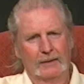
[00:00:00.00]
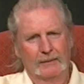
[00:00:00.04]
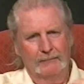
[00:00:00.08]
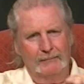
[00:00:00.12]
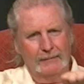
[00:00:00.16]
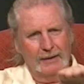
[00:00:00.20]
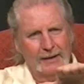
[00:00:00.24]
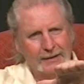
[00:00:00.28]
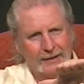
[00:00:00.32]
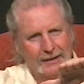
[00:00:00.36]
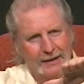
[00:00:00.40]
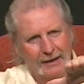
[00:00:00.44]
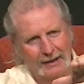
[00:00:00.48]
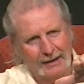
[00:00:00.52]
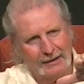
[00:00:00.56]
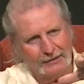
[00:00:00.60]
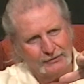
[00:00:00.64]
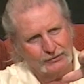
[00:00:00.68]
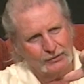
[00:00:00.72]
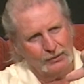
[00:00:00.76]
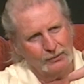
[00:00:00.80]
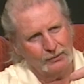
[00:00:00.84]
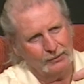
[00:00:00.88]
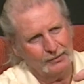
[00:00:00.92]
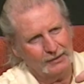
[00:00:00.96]
My
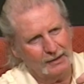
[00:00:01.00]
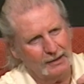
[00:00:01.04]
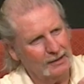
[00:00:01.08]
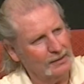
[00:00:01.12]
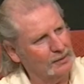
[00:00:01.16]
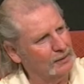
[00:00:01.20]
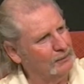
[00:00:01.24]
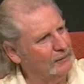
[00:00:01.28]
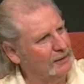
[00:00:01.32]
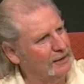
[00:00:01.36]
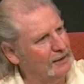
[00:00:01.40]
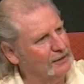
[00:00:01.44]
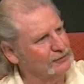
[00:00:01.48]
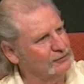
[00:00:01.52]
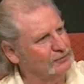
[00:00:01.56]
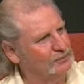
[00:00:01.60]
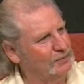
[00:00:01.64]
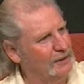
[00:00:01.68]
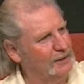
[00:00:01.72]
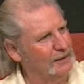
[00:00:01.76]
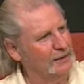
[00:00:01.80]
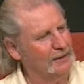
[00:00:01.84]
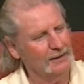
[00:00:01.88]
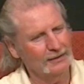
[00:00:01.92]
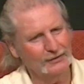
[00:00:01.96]
car's going down the Mass Pike.